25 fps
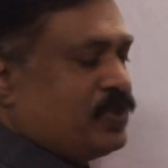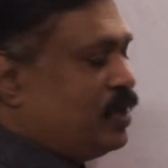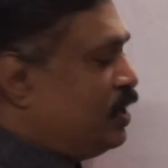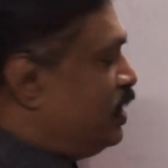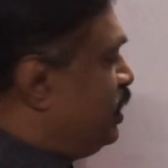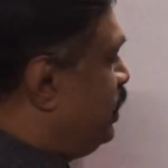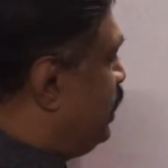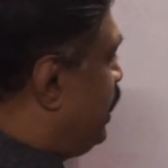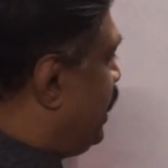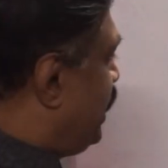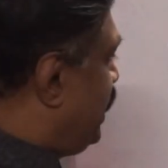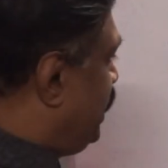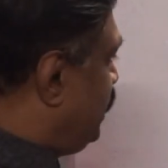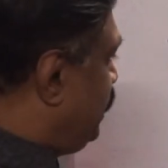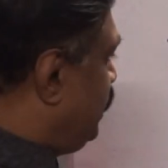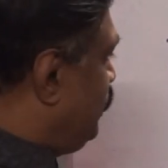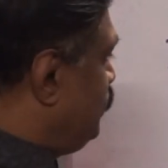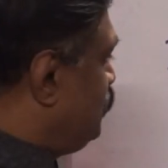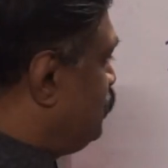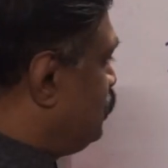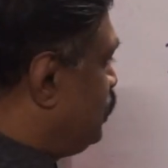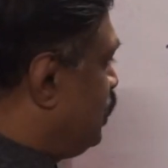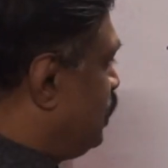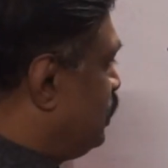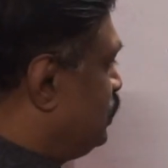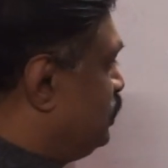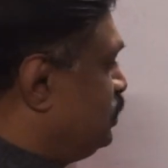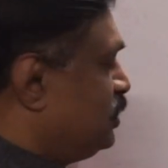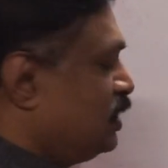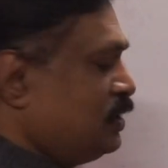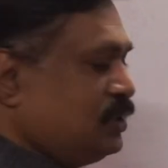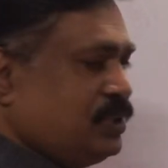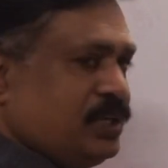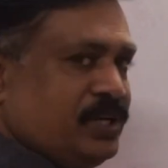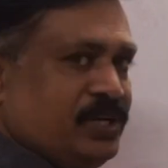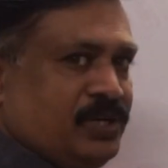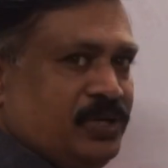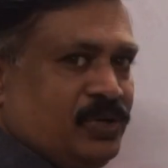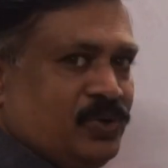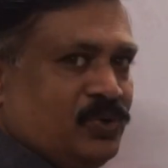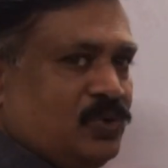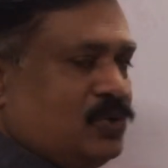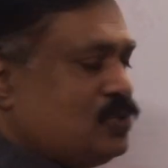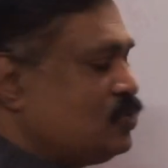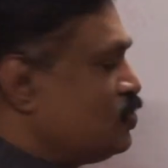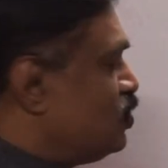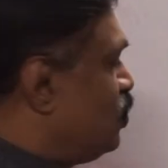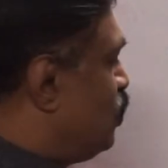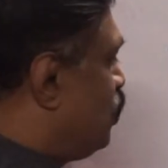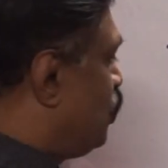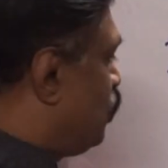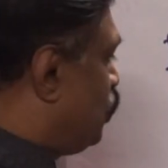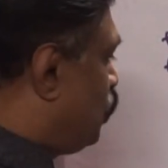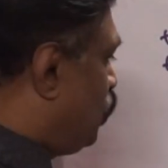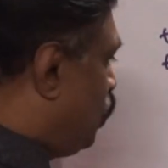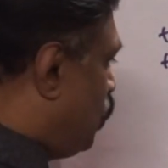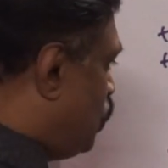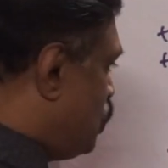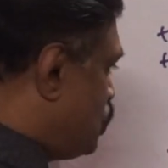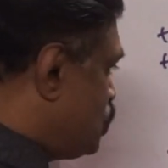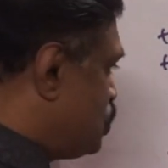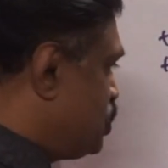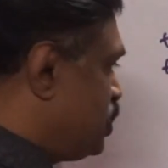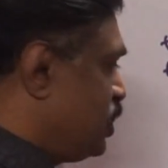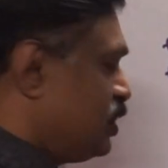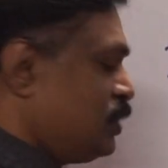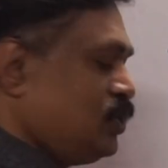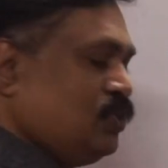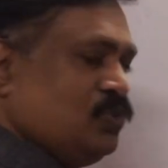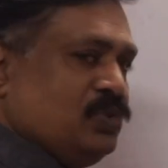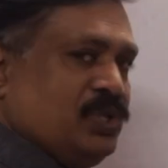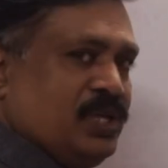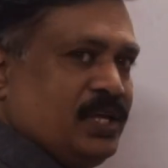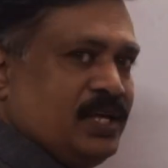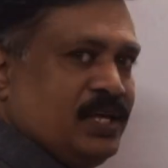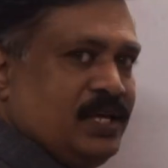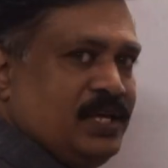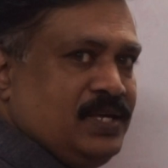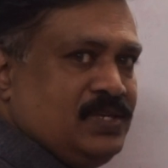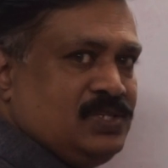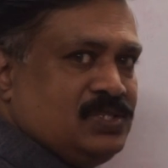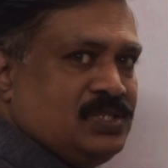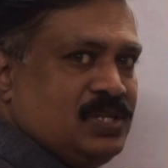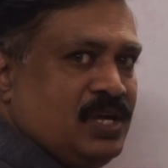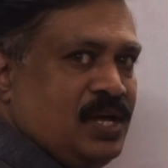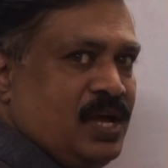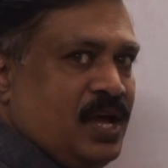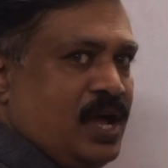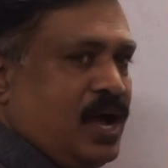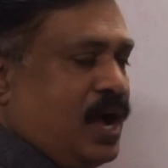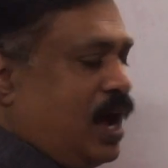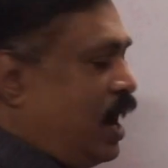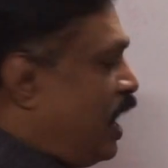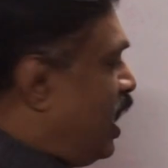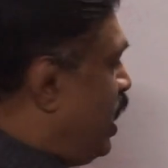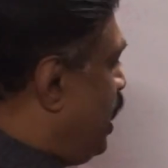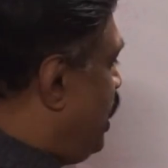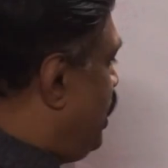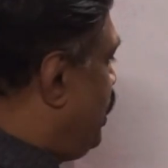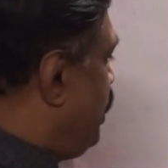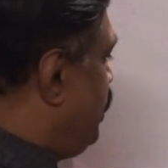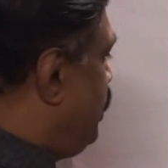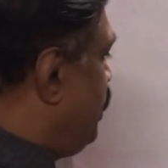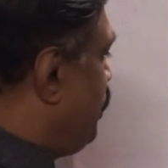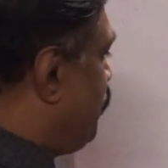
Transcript: negative charges induce closer to this, and